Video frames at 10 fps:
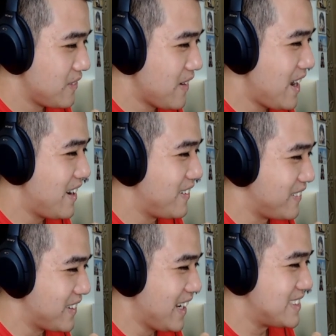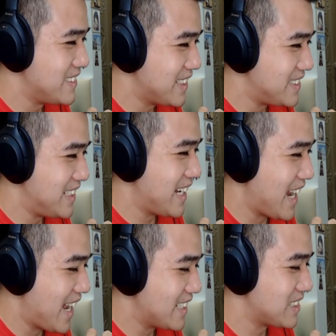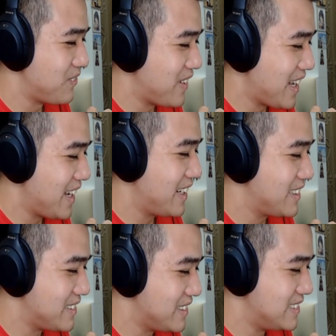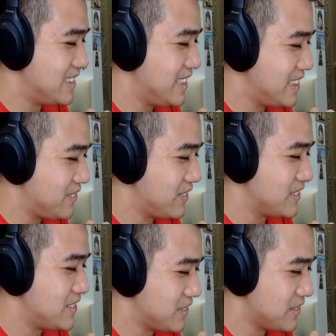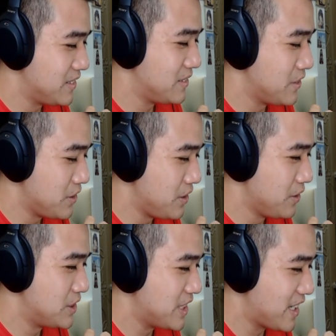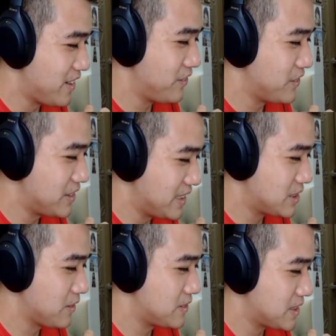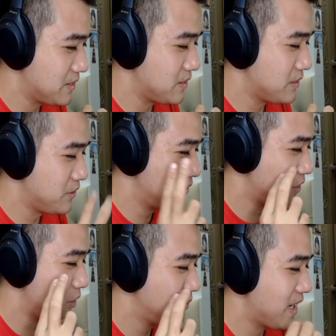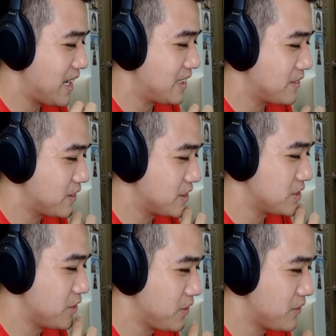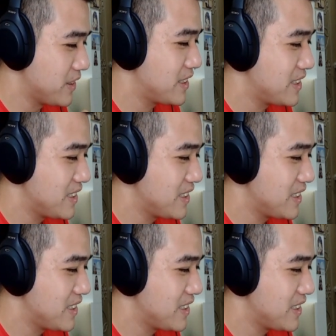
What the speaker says: Well, okay. She says she has a plan indeed to use Gerald for this sort of revolt plan that father's going with.